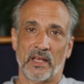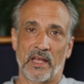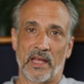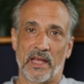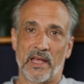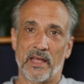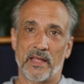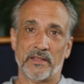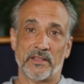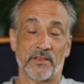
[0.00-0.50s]

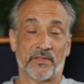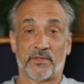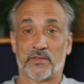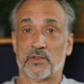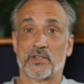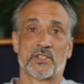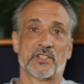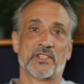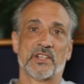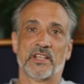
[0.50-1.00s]
And the
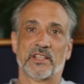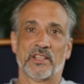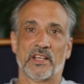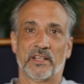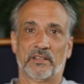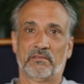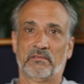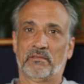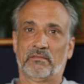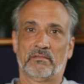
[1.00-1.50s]
first thing
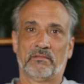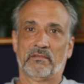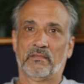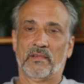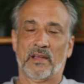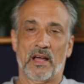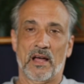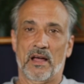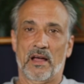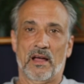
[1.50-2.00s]
that
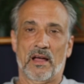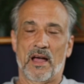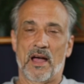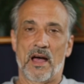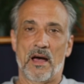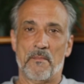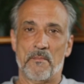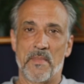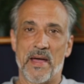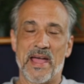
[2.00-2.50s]

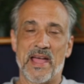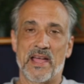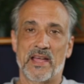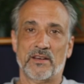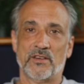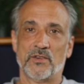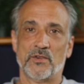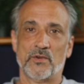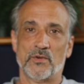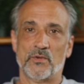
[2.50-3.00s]
a
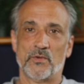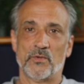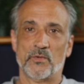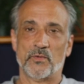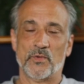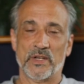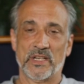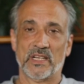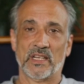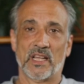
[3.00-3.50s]
man who
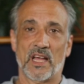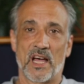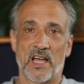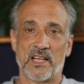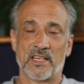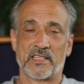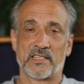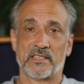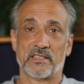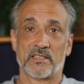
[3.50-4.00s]

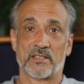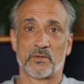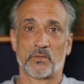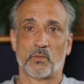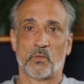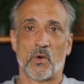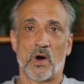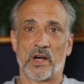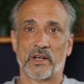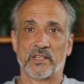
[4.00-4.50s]
realizes
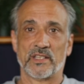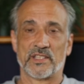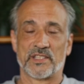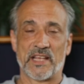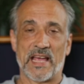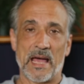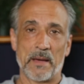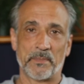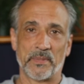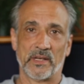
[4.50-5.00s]
what is
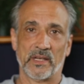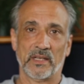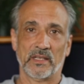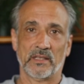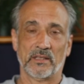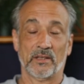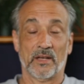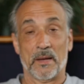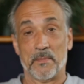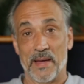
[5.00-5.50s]

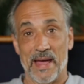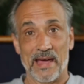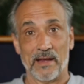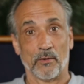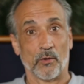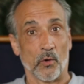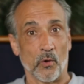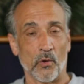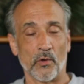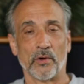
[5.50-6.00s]
happening, a
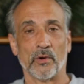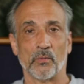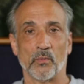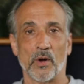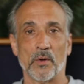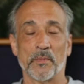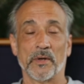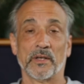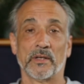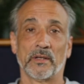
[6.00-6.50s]
man or a
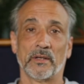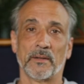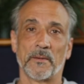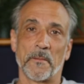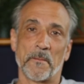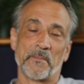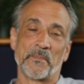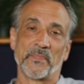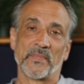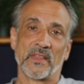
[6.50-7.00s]
woman,
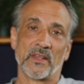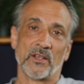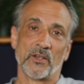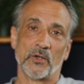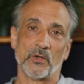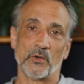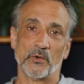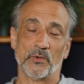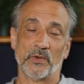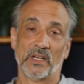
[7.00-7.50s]

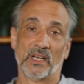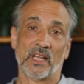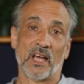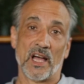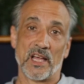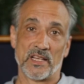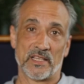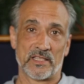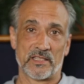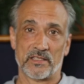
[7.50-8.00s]
who
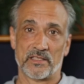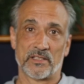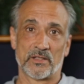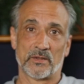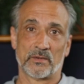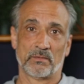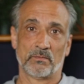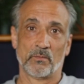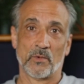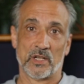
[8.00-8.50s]

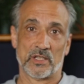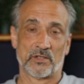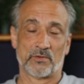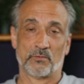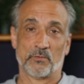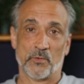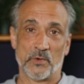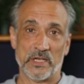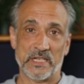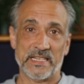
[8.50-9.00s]
realizes what's
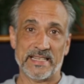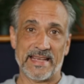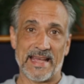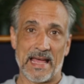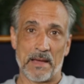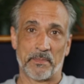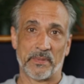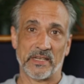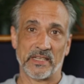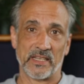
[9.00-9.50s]
really
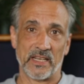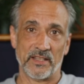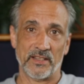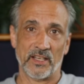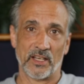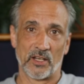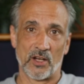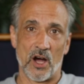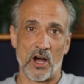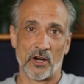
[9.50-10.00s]
happening in
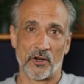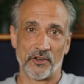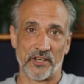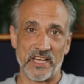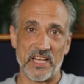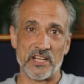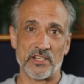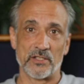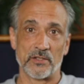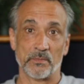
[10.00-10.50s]
their
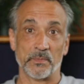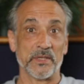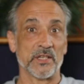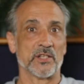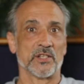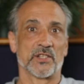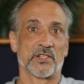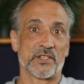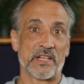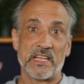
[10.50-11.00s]
congregation,
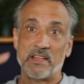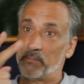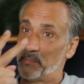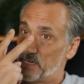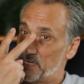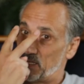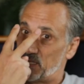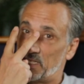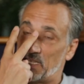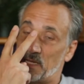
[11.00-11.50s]
because they've
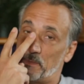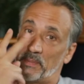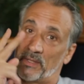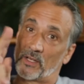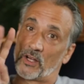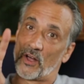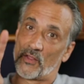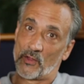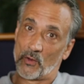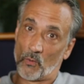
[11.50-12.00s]
been
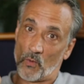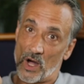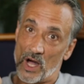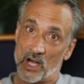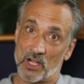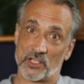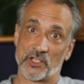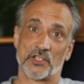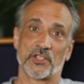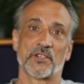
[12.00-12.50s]
keeping on the
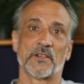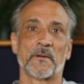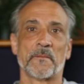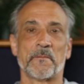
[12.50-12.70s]
watch,